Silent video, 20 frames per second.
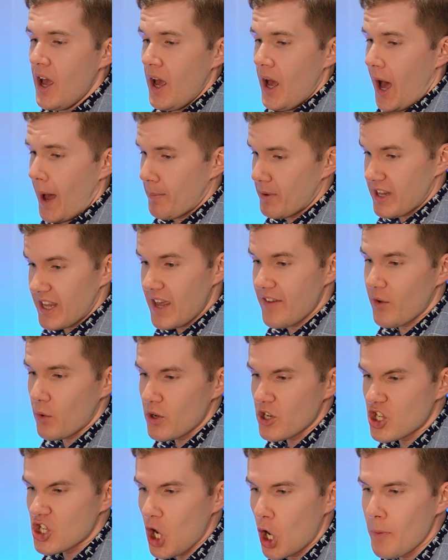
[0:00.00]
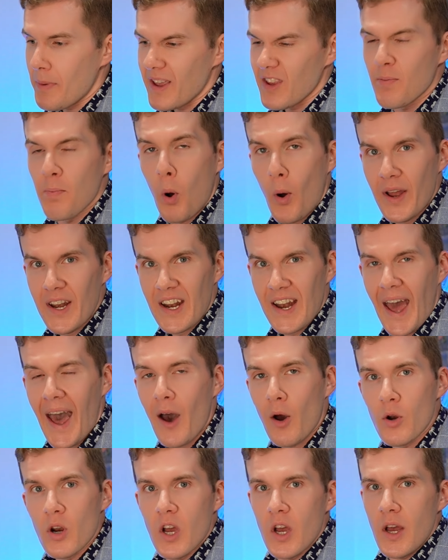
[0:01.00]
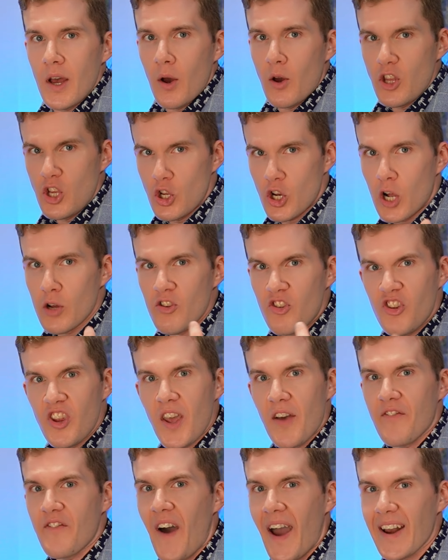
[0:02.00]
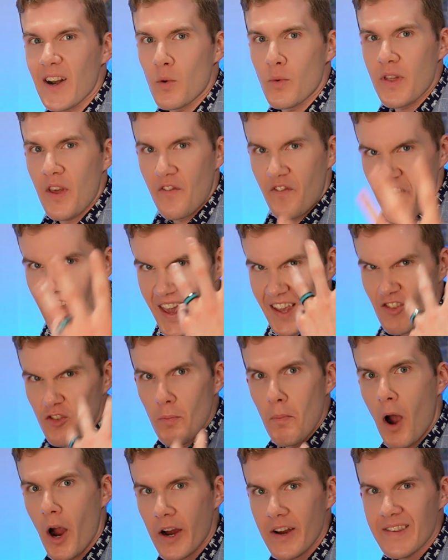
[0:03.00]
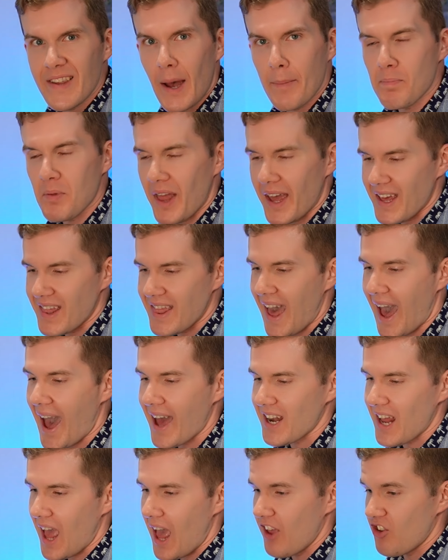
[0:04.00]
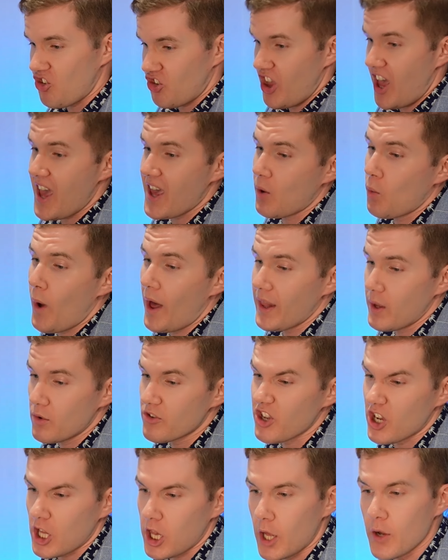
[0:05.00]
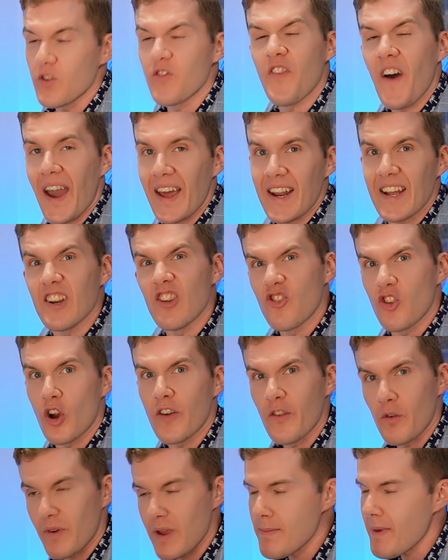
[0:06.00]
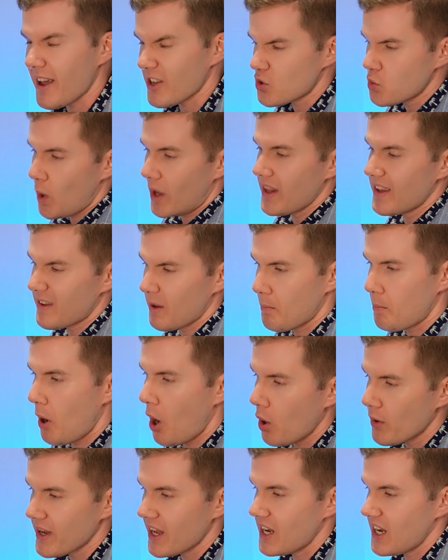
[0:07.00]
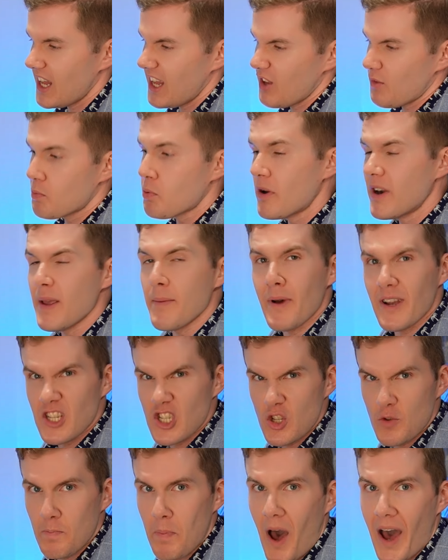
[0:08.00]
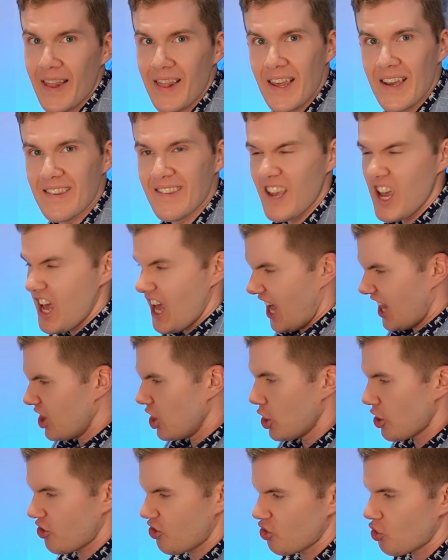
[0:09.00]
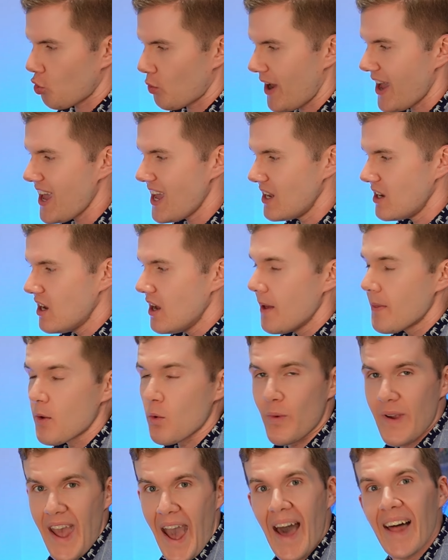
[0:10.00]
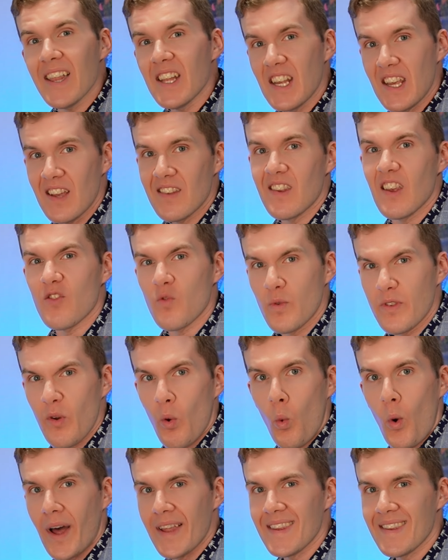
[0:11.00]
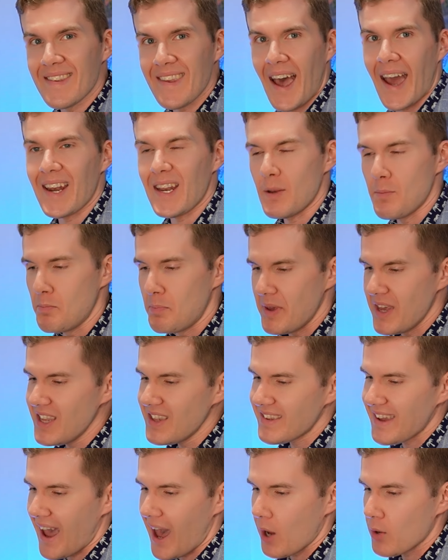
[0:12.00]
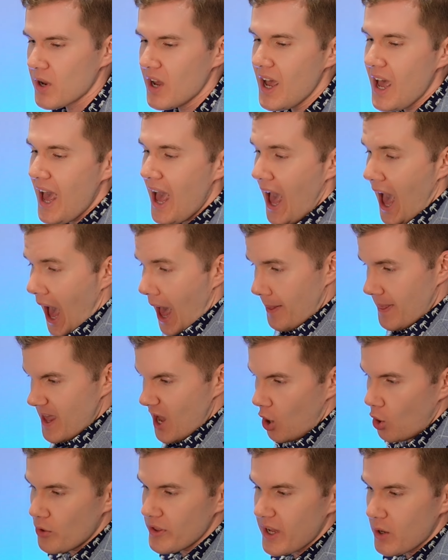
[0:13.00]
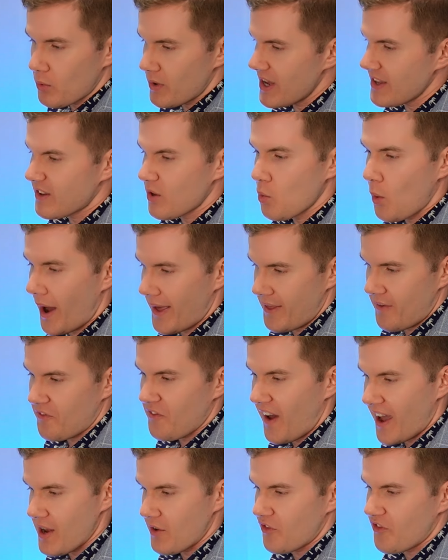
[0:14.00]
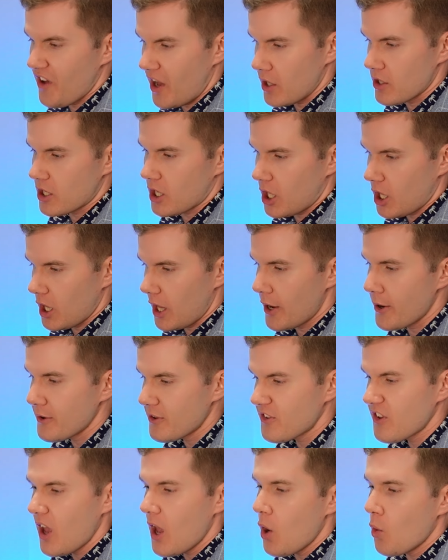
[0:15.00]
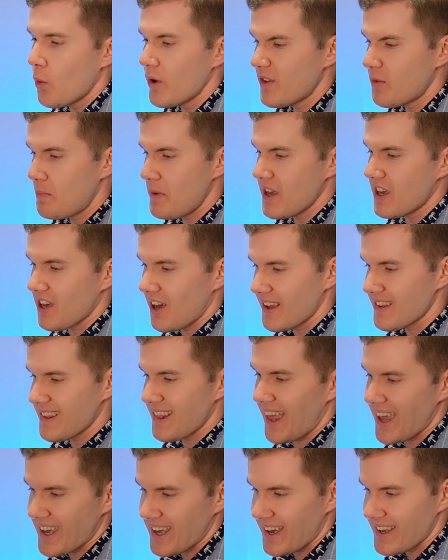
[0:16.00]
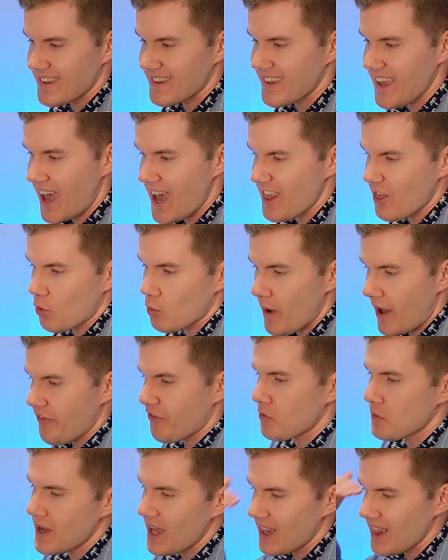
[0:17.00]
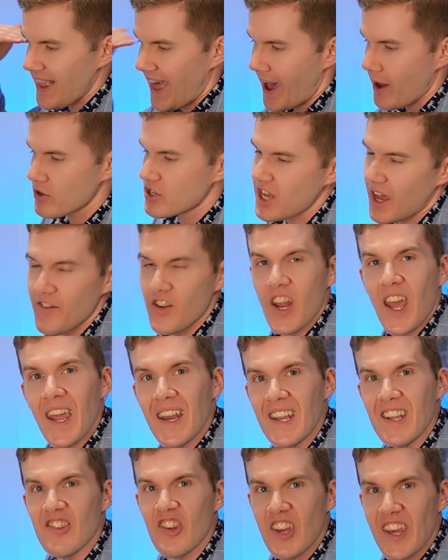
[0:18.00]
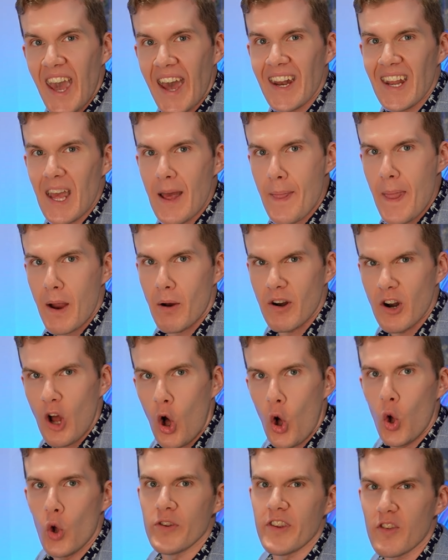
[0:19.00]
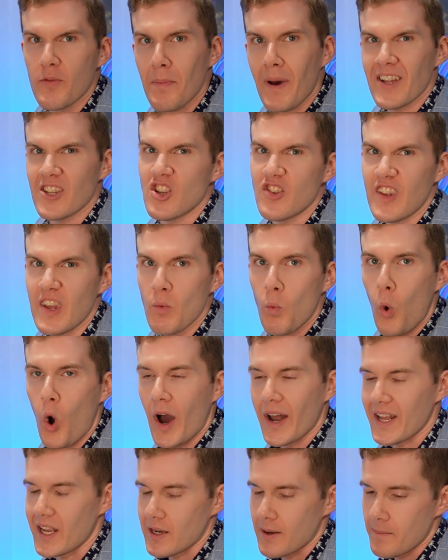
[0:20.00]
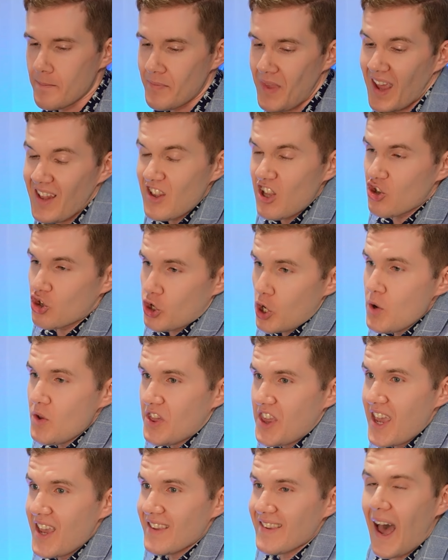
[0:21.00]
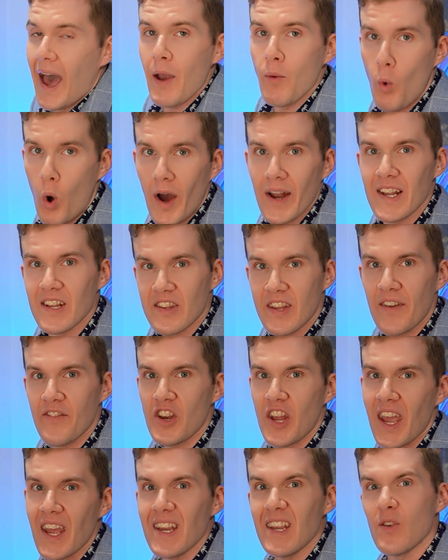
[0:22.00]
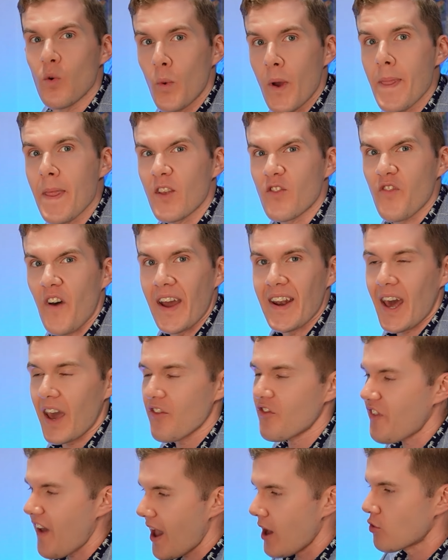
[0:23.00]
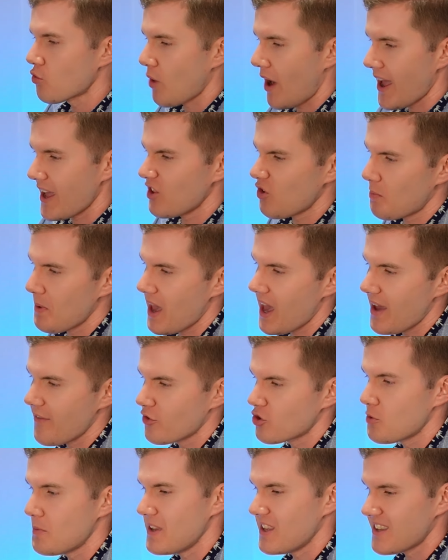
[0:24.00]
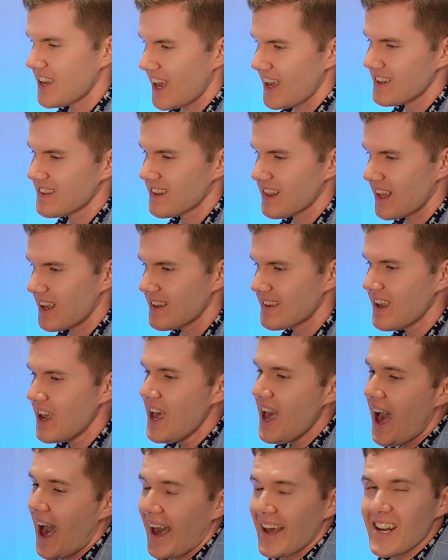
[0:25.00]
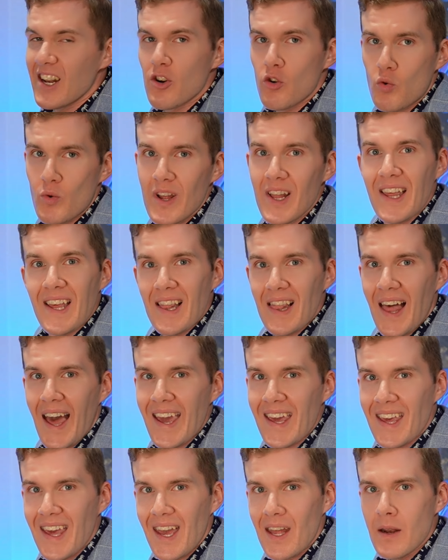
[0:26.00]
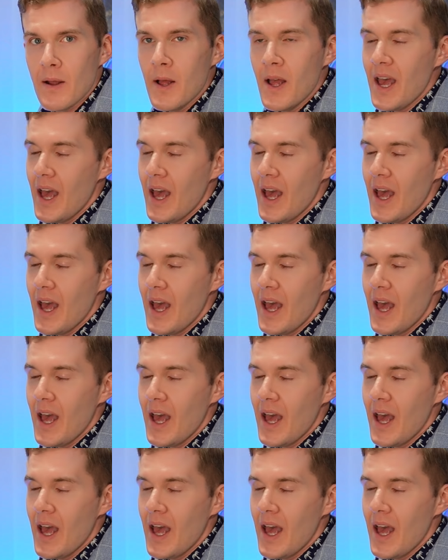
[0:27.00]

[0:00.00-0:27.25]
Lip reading: I believe it was Showbiz pointed out, you don't see a fighter with a face marked up like that saying, well, it was a close fight, I deserve a rematch, while his opponent is pretty much spotless and looks great. The reality is this was a one-sided beatdown, and the only reason why the fight felt close was because, like I say, the referee allowed Devin Haney to get in there and hold as much as he wanted. And the truth is, I wanted Devin Haney to win this fight. I found Ryan's behavior to be tasteless. I didn't really like it.